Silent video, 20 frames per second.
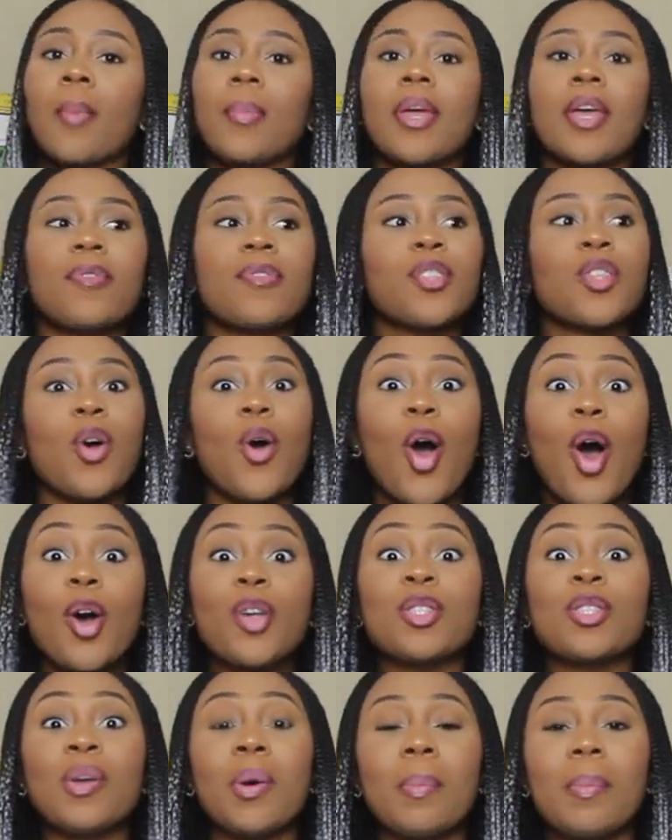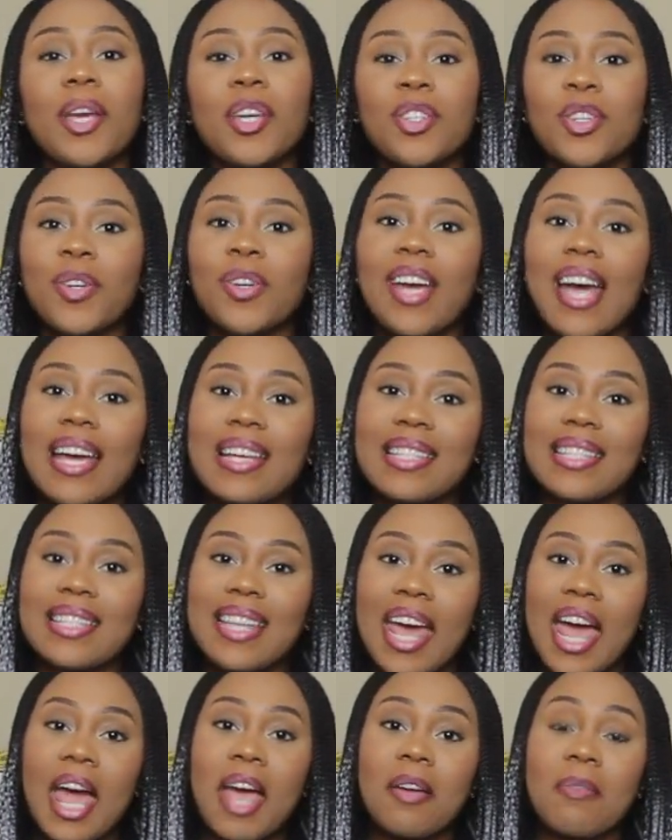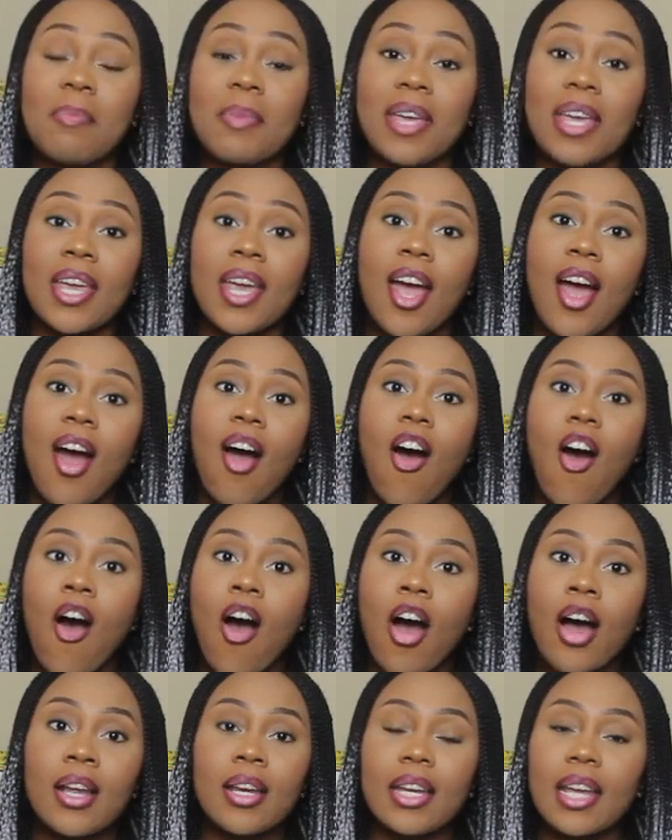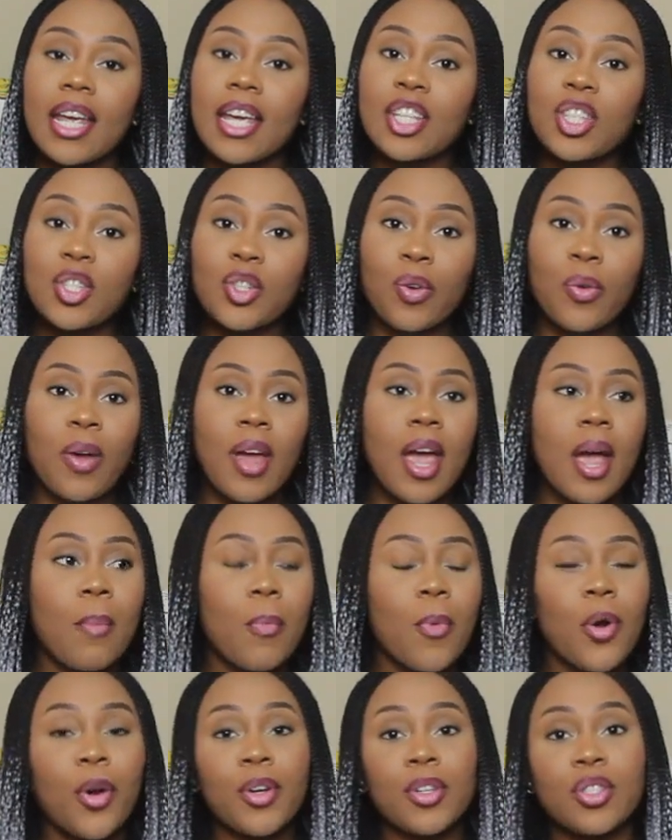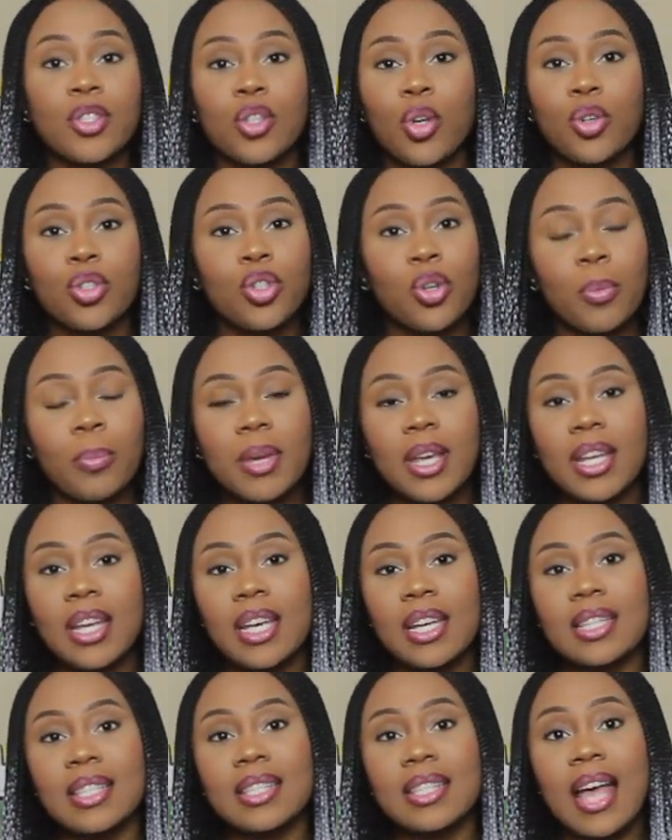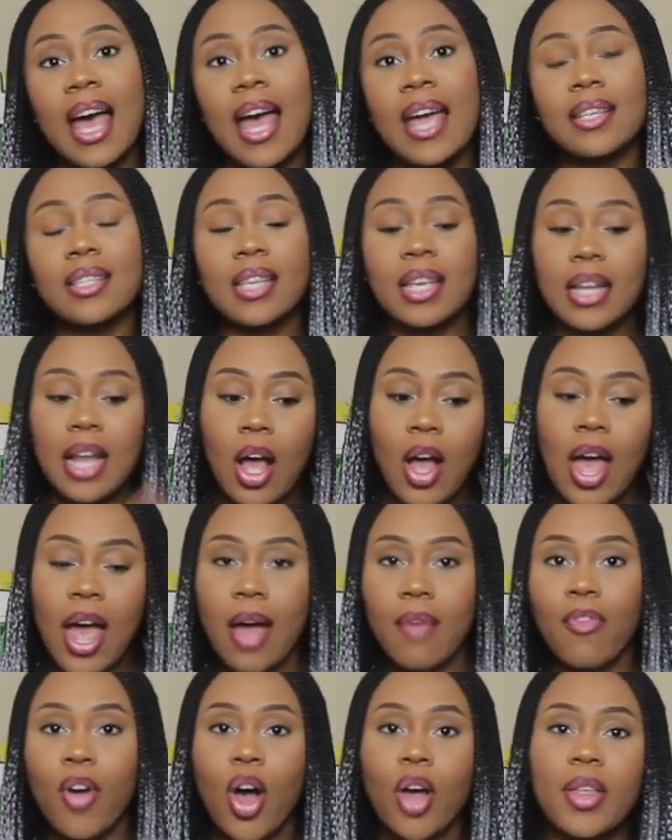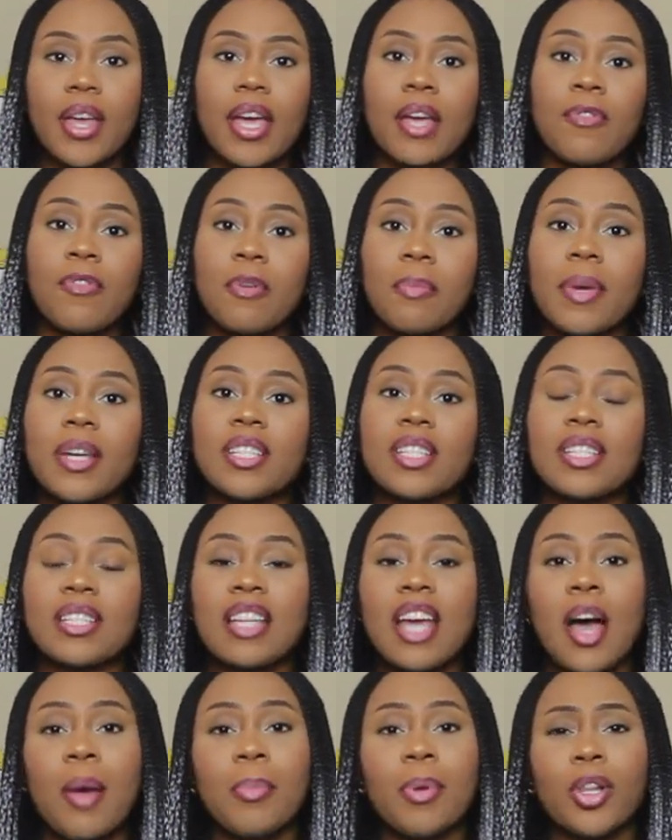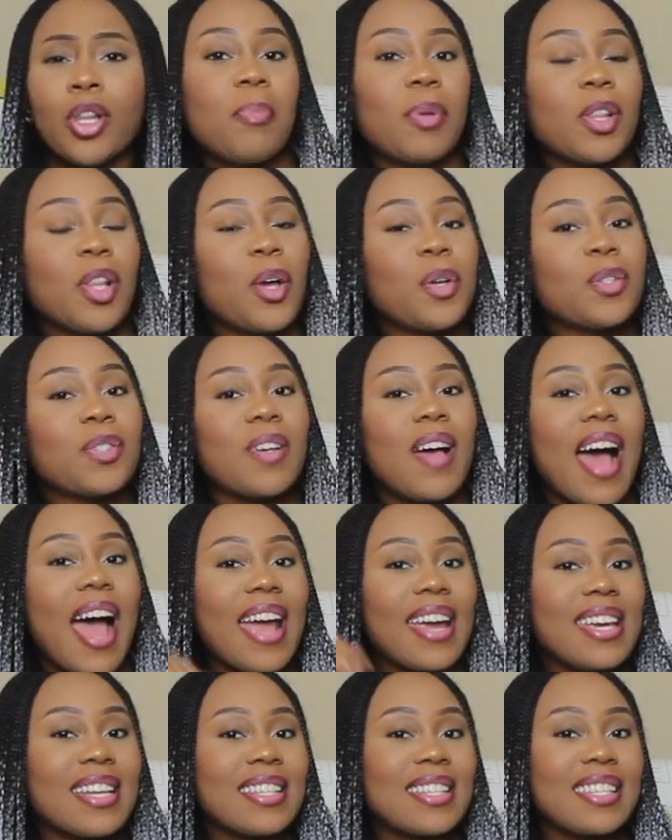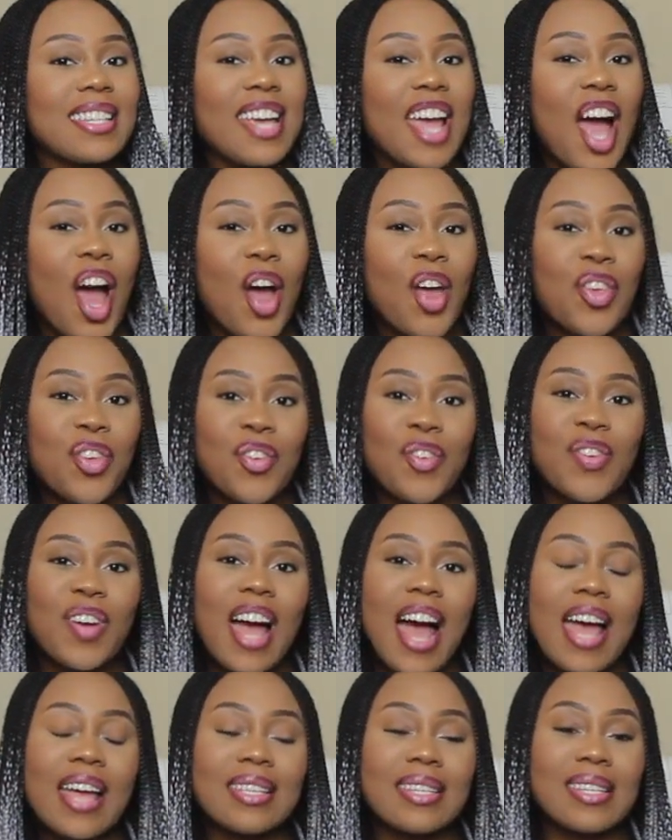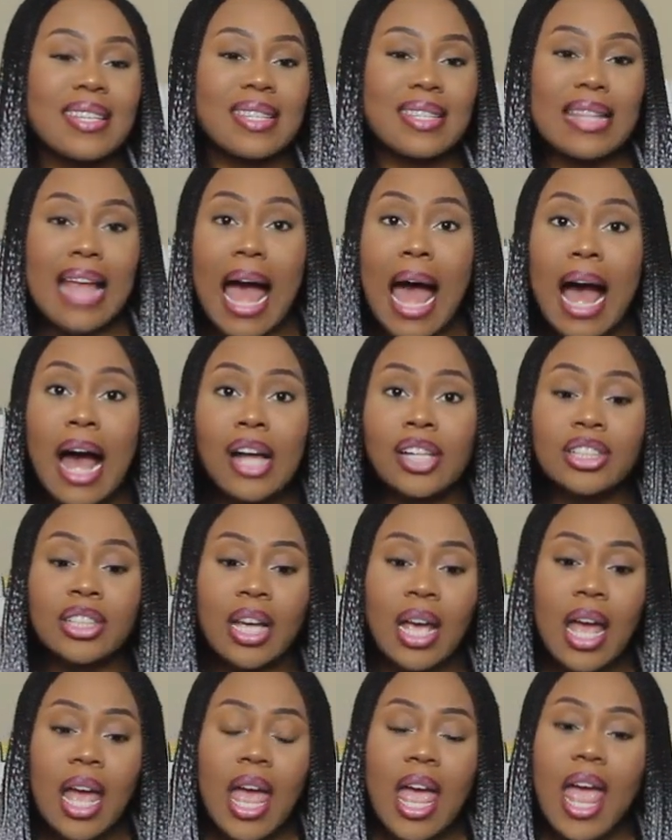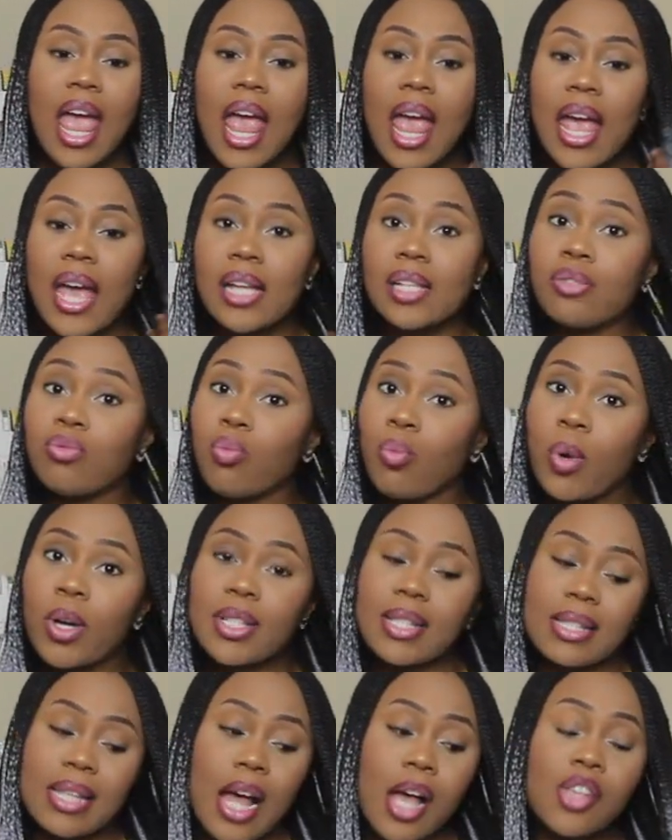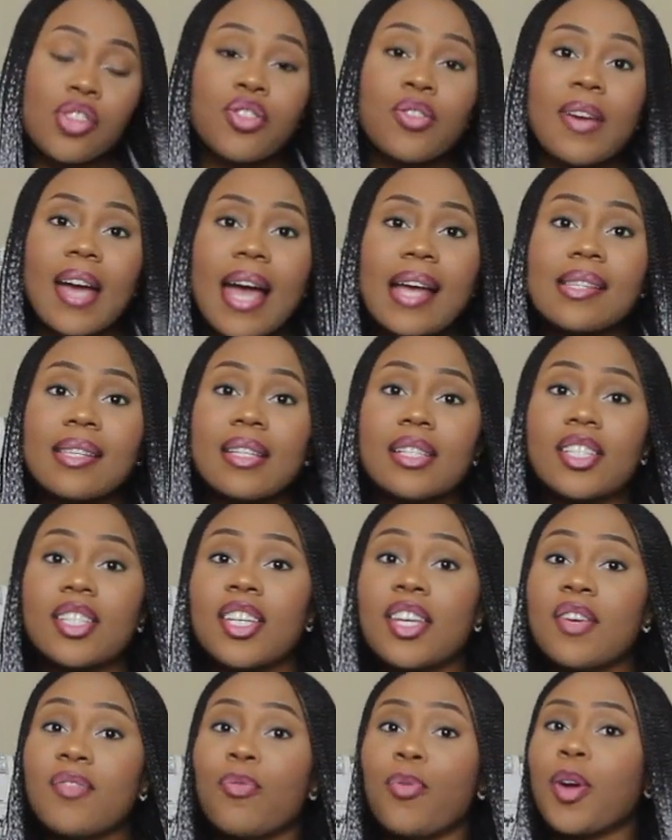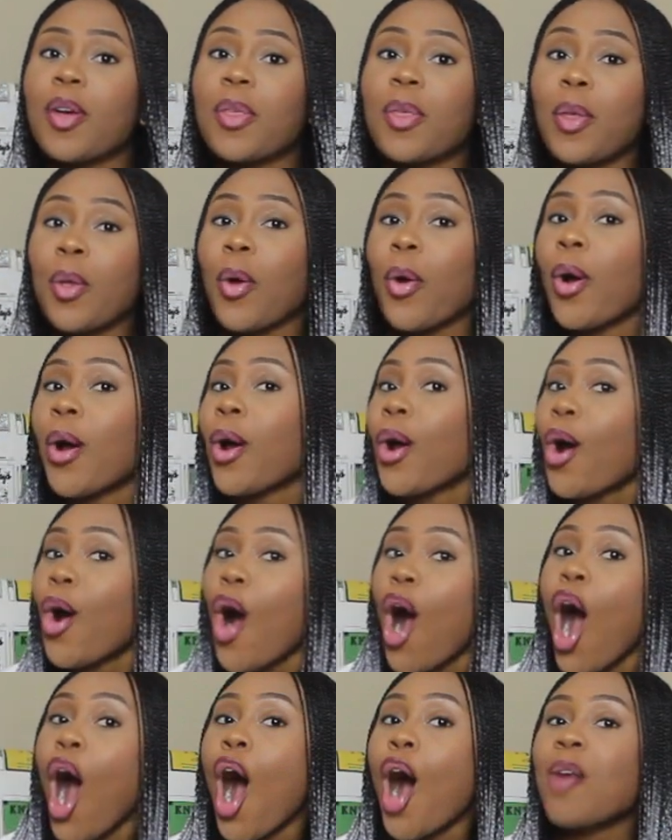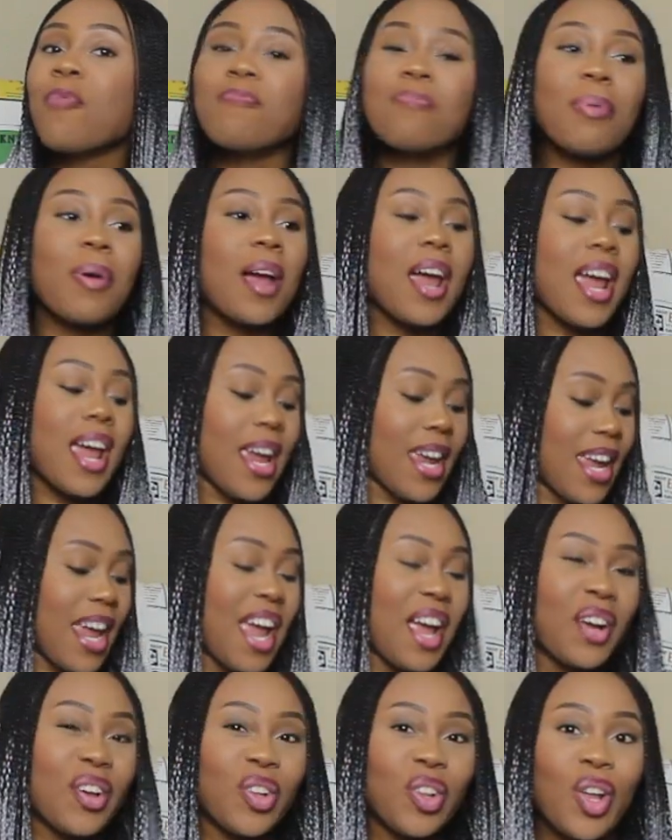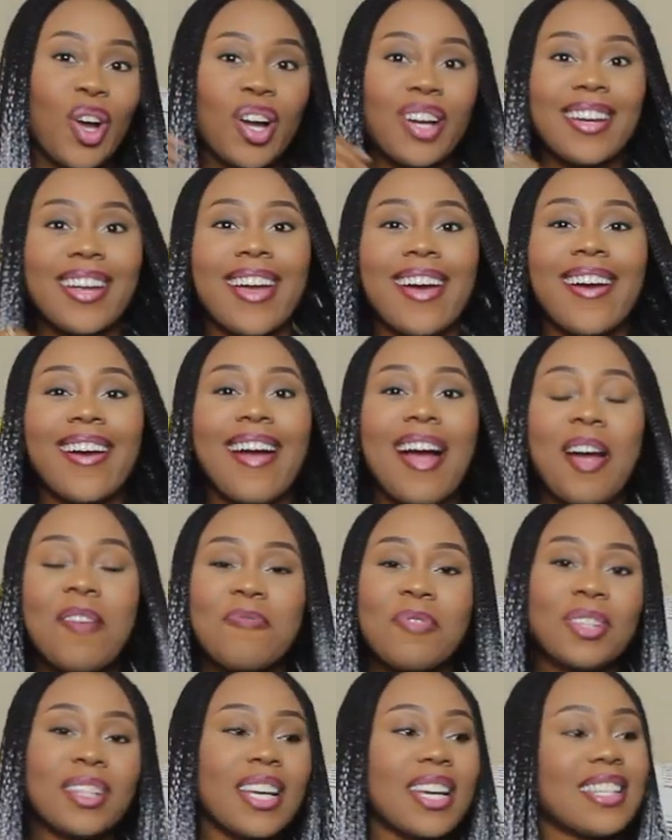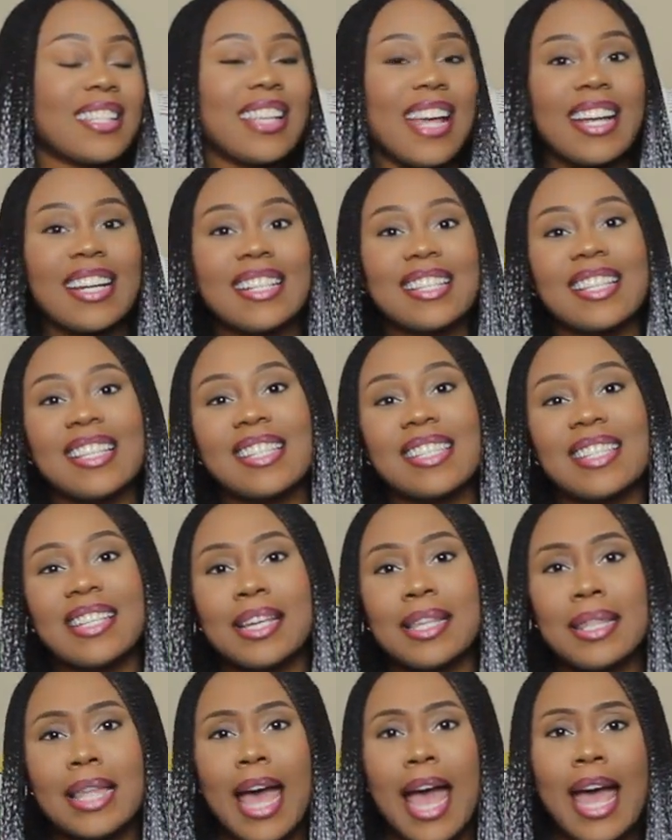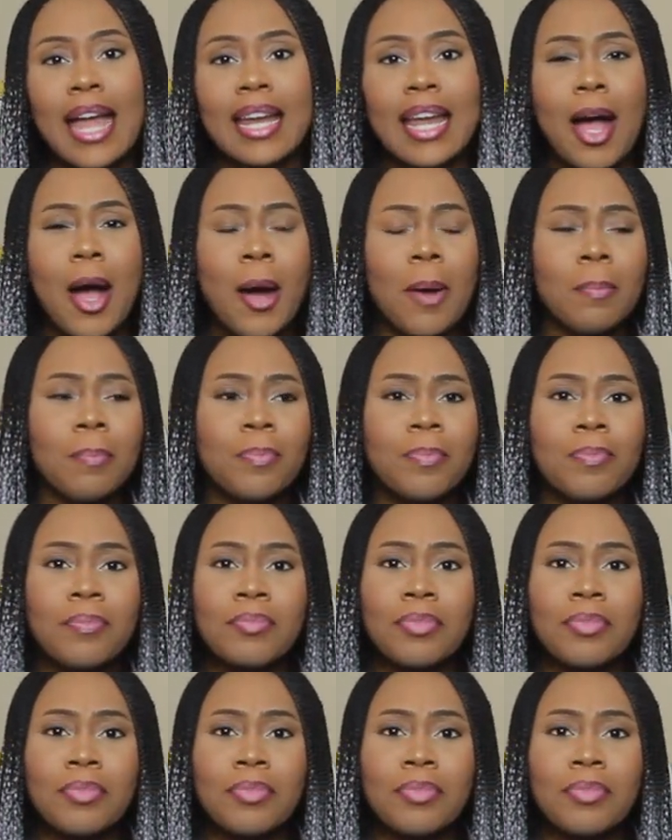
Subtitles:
If so, also make sure you guys tag me on Instagram or social media sites, and I'll have all that information down below so I can see how you guys styled and what styles you guys achieve with your ombre kinky long hair. I'm really excited to see that.